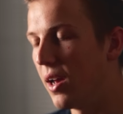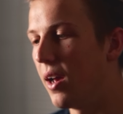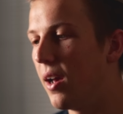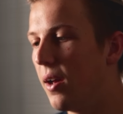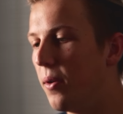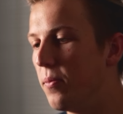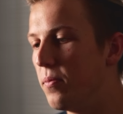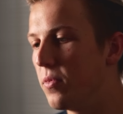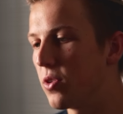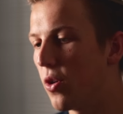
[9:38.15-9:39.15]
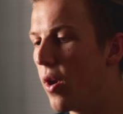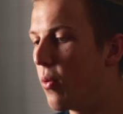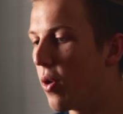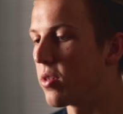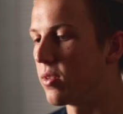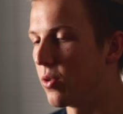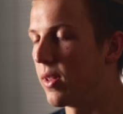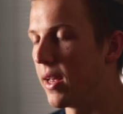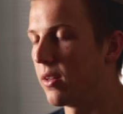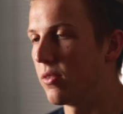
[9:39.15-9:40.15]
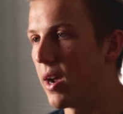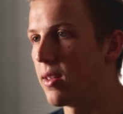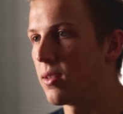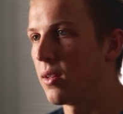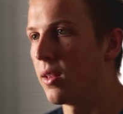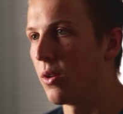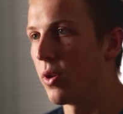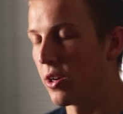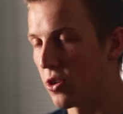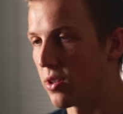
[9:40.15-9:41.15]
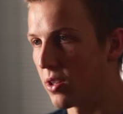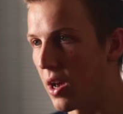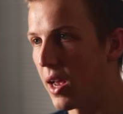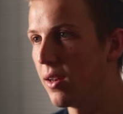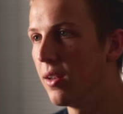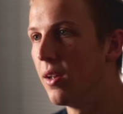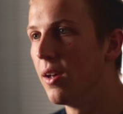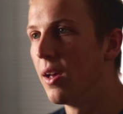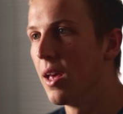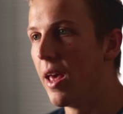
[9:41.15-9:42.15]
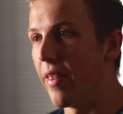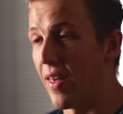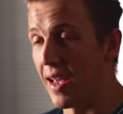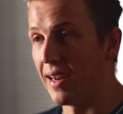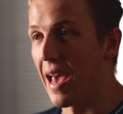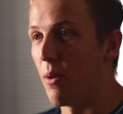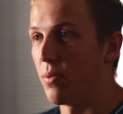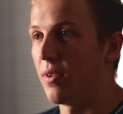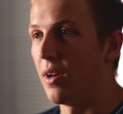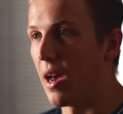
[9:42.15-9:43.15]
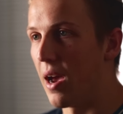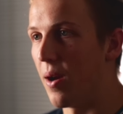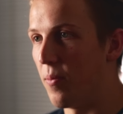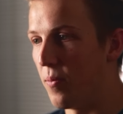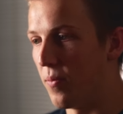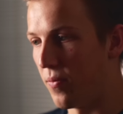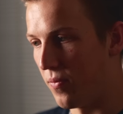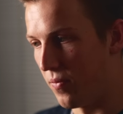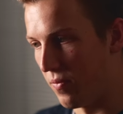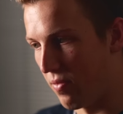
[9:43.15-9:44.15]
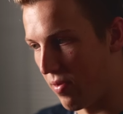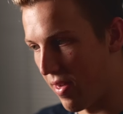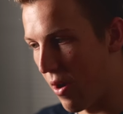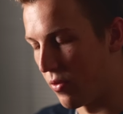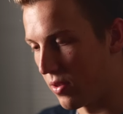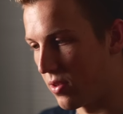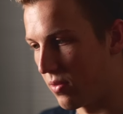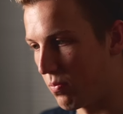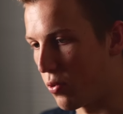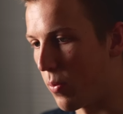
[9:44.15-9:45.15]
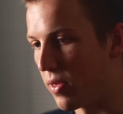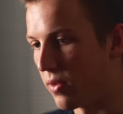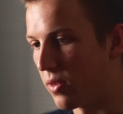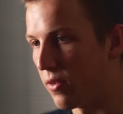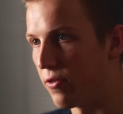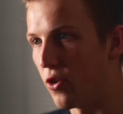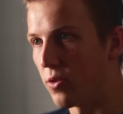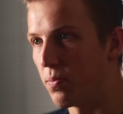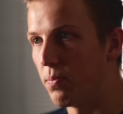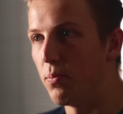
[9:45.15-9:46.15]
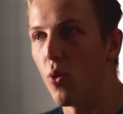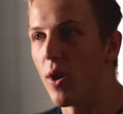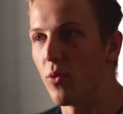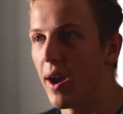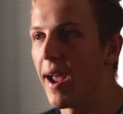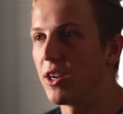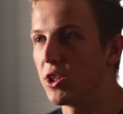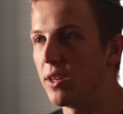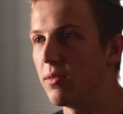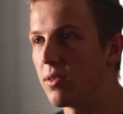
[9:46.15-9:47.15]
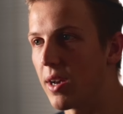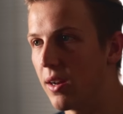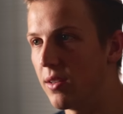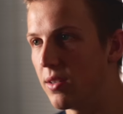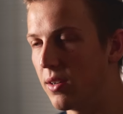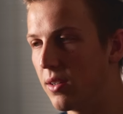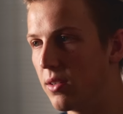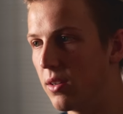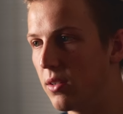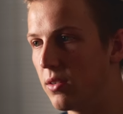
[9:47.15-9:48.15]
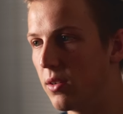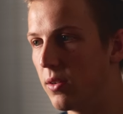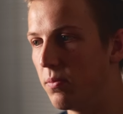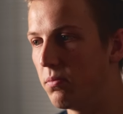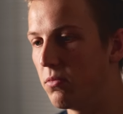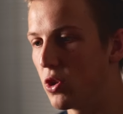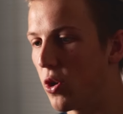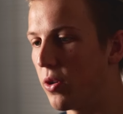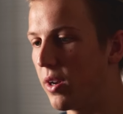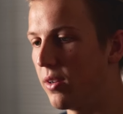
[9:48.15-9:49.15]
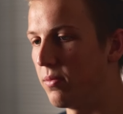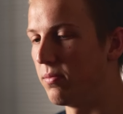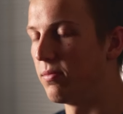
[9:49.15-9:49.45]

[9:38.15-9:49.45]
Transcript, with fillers: Um, so it wasn't until the end of the race, I think when I crossed the line, the in lap, um, that was probably the, the first point where I actually started to, to, to soak it in.